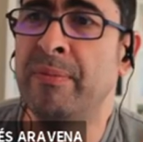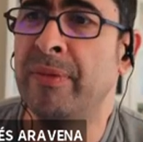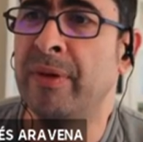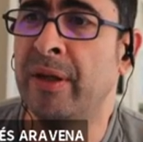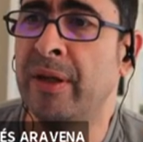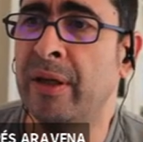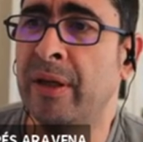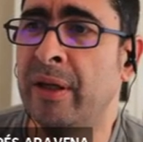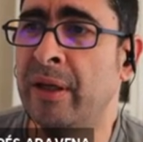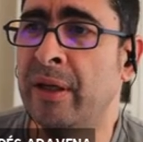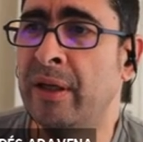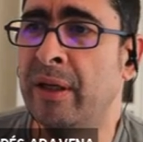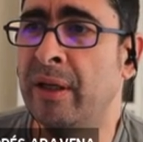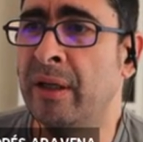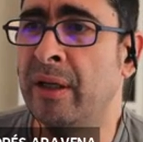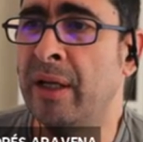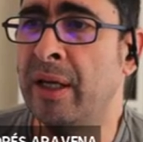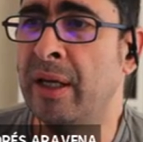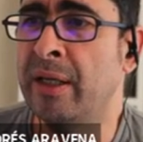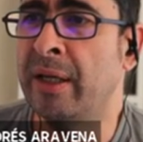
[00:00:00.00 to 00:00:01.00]

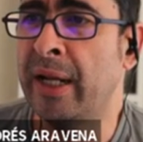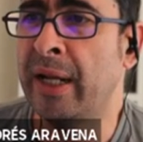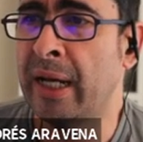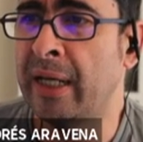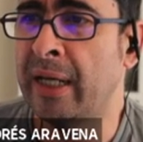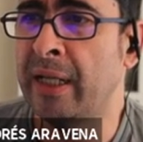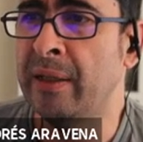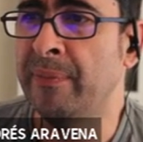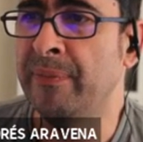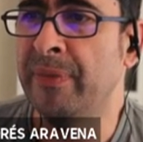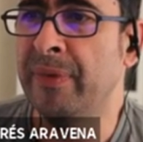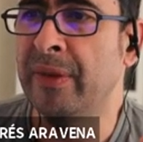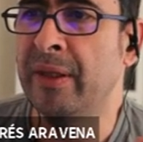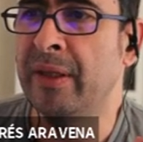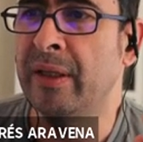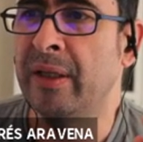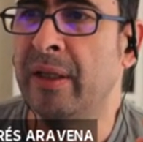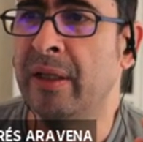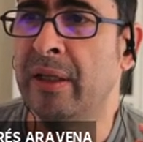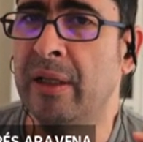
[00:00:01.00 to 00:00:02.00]
like Kraken.
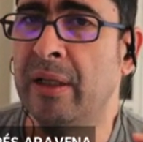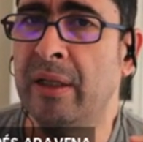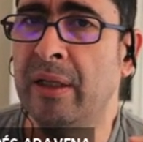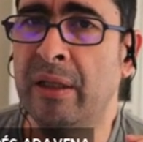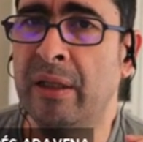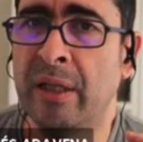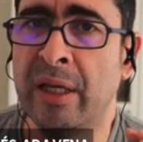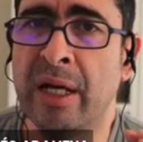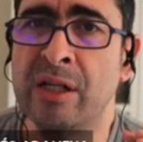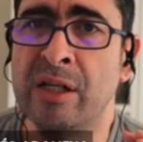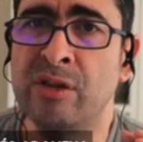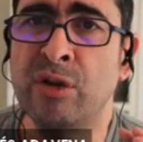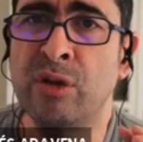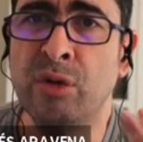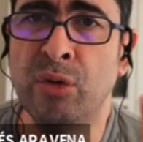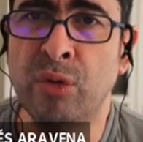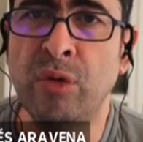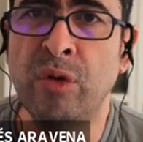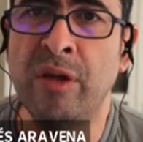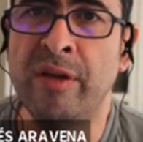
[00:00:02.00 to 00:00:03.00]
They also
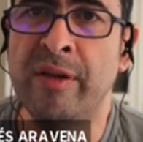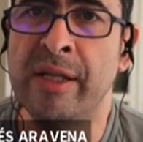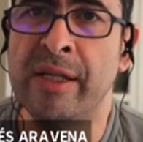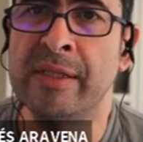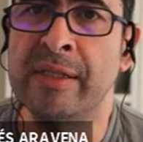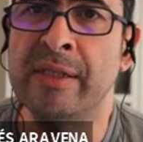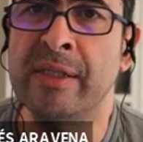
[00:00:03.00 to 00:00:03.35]
do these things.